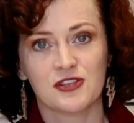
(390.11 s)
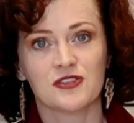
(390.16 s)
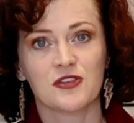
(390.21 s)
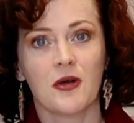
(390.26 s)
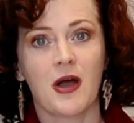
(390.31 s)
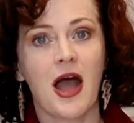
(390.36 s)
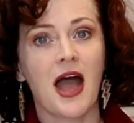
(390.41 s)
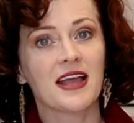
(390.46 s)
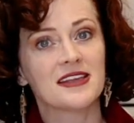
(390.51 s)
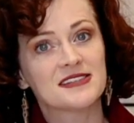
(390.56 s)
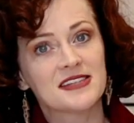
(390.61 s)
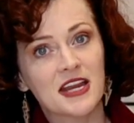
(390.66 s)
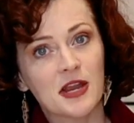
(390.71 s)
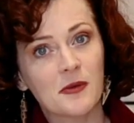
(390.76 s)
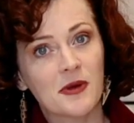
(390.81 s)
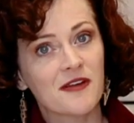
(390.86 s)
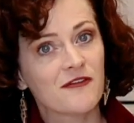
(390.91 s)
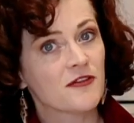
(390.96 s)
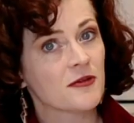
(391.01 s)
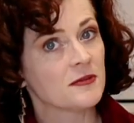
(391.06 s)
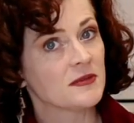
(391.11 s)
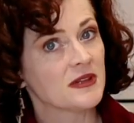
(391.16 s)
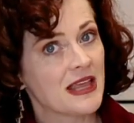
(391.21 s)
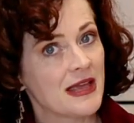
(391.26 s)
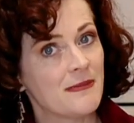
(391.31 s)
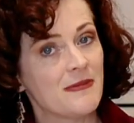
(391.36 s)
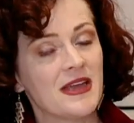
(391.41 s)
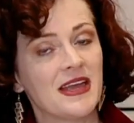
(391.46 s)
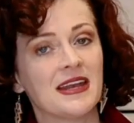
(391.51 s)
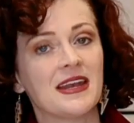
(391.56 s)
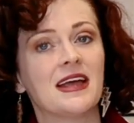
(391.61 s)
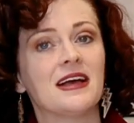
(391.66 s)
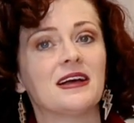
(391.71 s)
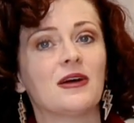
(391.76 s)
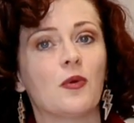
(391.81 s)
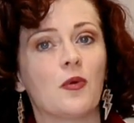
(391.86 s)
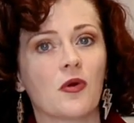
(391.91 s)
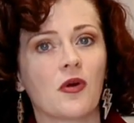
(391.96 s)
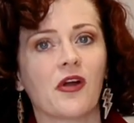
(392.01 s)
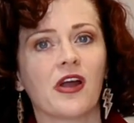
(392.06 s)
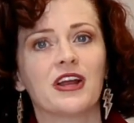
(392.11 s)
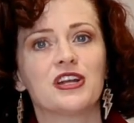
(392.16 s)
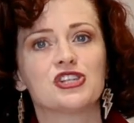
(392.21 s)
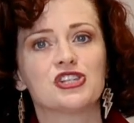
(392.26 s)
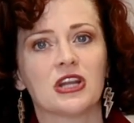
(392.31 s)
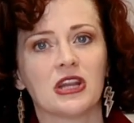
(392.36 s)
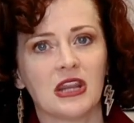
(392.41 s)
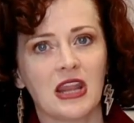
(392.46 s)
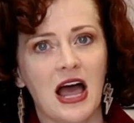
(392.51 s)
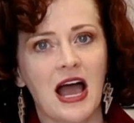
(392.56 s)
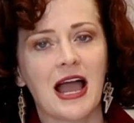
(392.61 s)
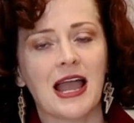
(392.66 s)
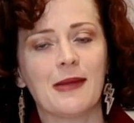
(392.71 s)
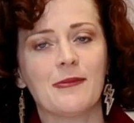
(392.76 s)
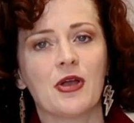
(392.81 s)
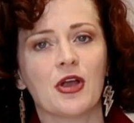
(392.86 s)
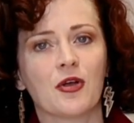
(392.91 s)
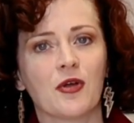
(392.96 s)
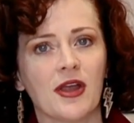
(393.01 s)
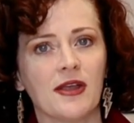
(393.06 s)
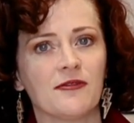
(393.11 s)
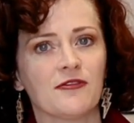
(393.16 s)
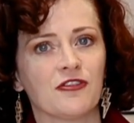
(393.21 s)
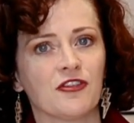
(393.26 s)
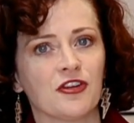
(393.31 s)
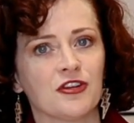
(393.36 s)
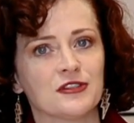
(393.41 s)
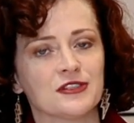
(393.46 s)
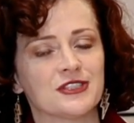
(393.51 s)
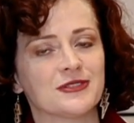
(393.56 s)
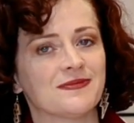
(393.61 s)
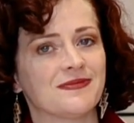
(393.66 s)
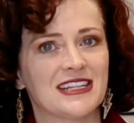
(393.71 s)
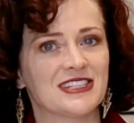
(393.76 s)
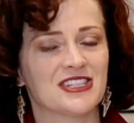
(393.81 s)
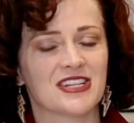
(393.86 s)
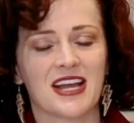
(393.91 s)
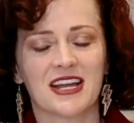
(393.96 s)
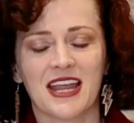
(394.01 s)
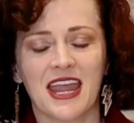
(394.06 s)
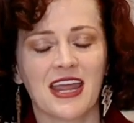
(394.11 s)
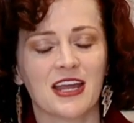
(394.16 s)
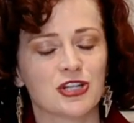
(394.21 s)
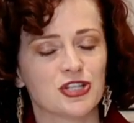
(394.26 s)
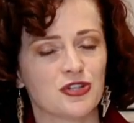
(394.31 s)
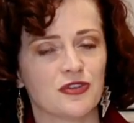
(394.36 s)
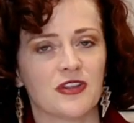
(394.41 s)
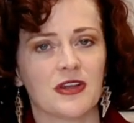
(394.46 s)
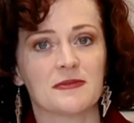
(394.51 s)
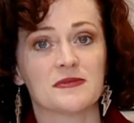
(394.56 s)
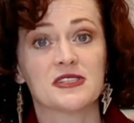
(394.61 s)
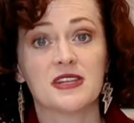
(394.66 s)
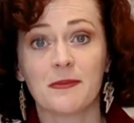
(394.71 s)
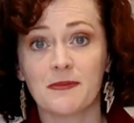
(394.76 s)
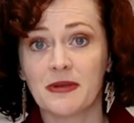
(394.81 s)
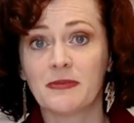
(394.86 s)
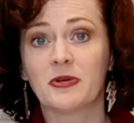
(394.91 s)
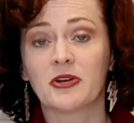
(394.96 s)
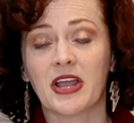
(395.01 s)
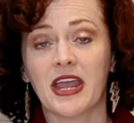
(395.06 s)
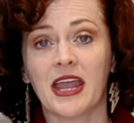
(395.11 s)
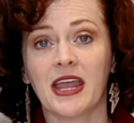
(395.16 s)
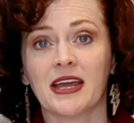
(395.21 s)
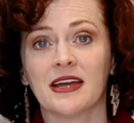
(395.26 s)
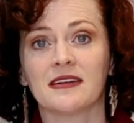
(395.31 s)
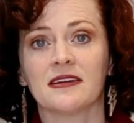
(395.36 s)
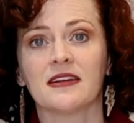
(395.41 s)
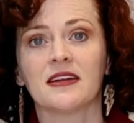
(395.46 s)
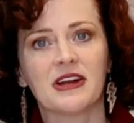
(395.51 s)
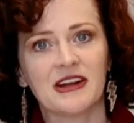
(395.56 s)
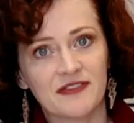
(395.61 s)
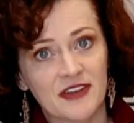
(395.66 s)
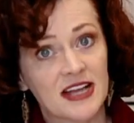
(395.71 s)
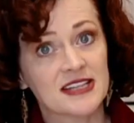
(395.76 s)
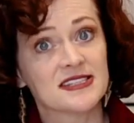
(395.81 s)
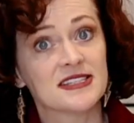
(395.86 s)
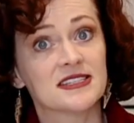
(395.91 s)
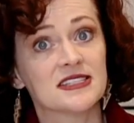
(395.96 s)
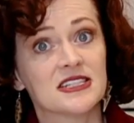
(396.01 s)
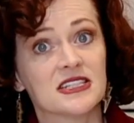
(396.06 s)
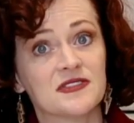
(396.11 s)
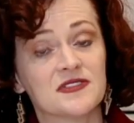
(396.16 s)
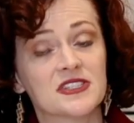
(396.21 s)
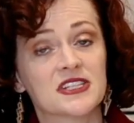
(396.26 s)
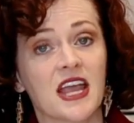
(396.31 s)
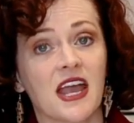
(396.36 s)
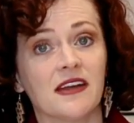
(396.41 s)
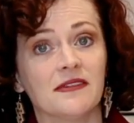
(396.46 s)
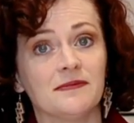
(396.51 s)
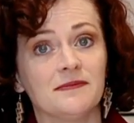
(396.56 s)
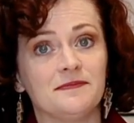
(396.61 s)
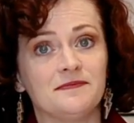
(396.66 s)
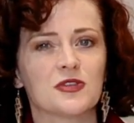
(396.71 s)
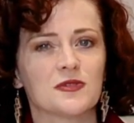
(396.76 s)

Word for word: So I stay away from lemon, orange, lime, grapefruit. I, do, I can't do them. Some people can, but I've got sensitive skin.